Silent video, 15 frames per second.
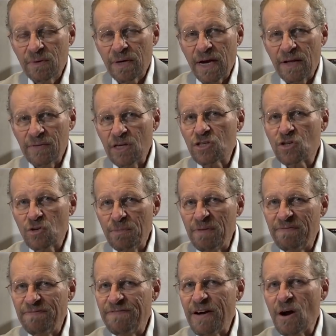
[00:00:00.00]
and this would be
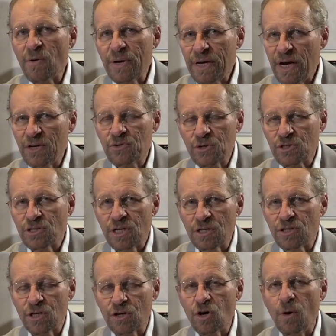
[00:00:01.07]
very interesting
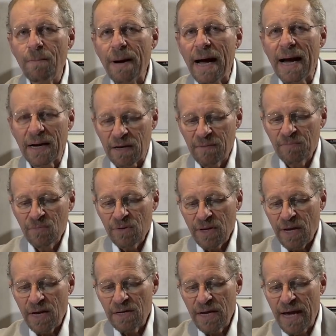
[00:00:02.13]
to go back
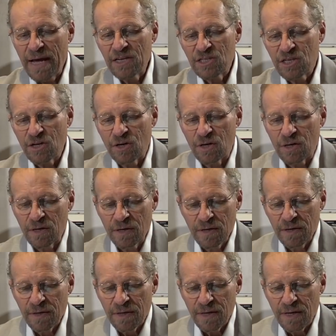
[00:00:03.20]
and ask her,
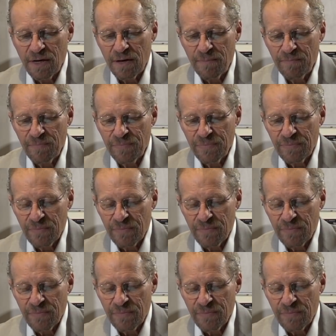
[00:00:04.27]
one